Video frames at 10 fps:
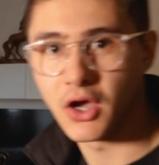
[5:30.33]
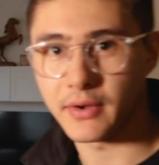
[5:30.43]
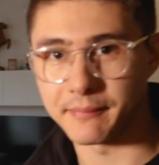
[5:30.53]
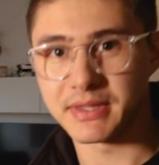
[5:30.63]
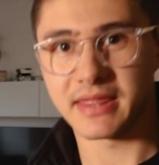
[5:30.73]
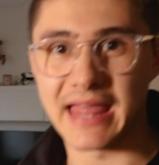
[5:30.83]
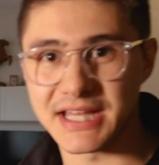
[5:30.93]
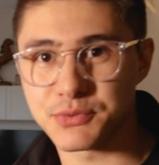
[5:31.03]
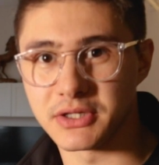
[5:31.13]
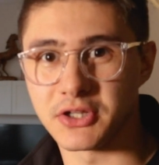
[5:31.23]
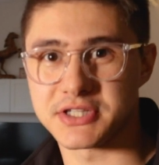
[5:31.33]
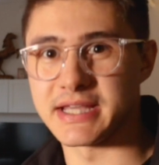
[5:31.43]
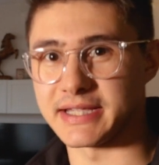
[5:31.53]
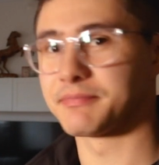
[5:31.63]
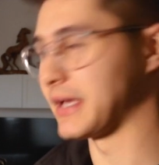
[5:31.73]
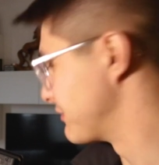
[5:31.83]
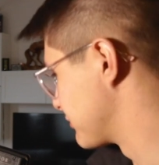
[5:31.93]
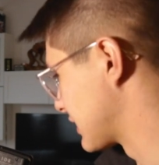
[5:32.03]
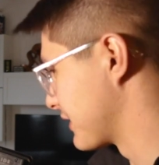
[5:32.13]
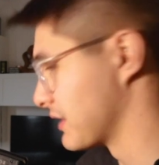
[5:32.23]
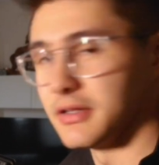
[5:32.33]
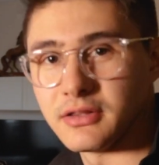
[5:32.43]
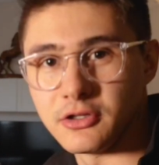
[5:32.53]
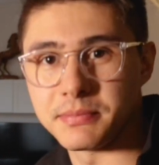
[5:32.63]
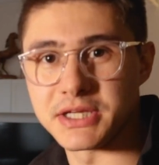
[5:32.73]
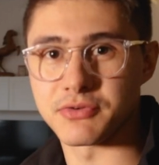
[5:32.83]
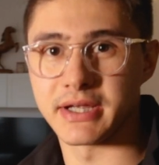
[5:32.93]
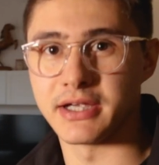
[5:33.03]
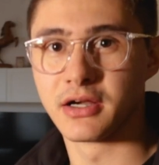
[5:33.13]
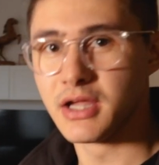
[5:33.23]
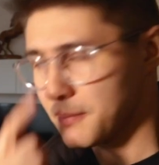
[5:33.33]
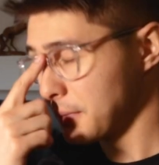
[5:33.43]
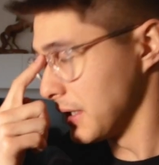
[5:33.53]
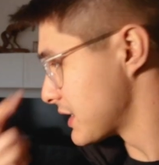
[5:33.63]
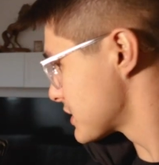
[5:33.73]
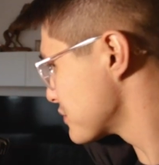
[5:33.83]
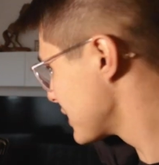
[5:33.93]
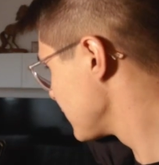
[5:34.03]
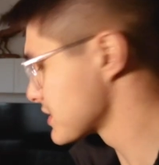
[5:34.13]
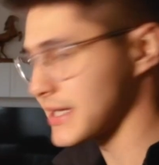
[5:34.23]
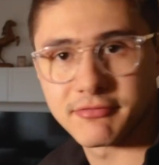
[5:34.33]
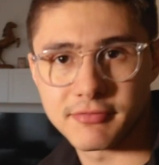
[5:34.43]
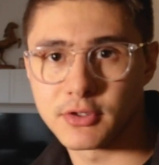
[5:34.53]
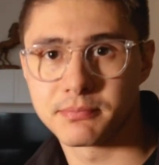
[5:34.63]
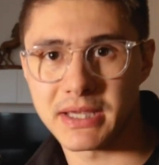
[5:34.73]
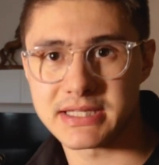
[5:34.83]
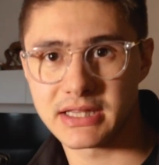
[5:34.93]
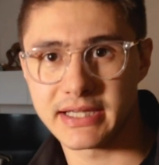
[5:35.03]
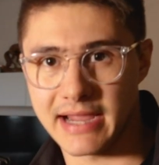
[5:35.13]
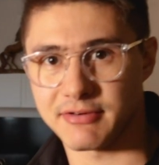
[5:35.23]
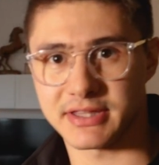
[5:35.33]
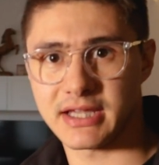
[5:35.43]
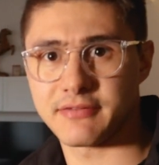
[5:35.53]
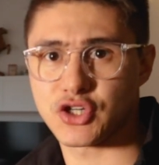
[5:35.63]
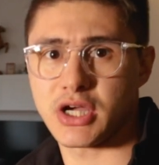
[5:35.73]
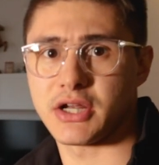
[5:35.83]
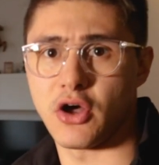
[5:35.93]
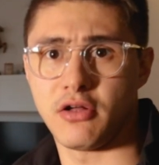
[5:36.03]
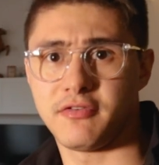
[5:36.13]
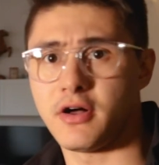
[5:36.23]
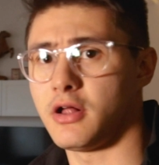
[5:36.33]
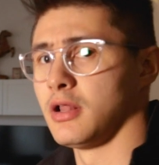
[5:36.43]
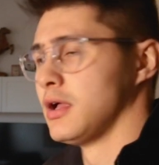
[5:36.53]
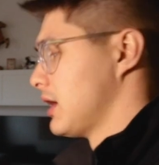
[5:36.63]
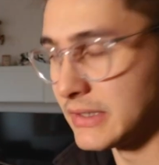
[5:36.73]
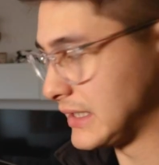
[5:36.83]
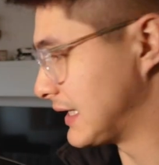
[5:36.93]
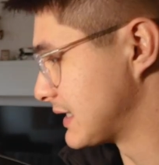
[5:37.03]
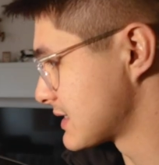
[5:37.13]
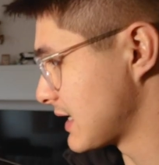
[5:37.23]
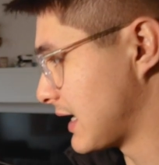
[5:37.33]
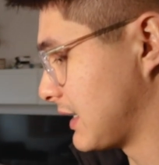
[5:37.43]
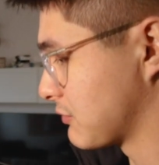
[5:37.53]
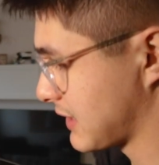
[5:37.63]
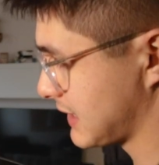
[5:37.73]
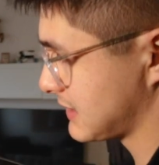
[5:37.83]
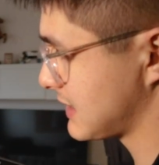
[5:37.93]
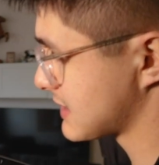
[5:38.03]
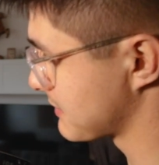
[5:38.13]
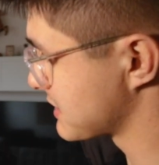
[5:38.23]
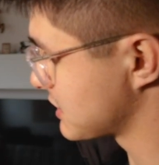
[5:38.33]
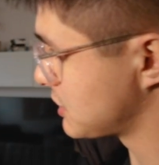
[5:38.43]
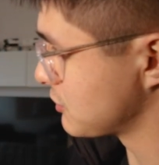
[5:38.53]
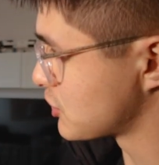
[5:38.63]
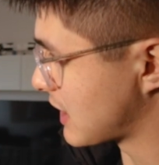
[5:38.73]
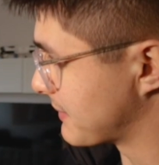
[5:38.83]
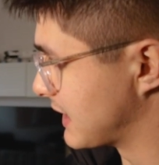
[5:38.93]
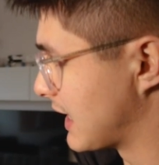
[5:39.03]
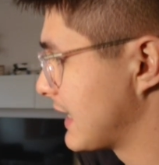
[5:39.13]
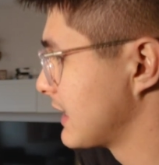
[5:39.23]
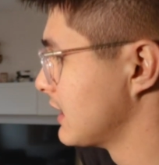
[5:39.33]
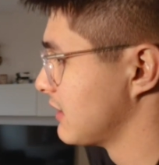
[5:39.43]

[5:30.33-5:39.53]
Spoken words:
Okay, that's what it looks like. I forgot the little piece right here. But this is what it looks like for basically everything I've shot all fall. It's a red DSMC2 Gemini,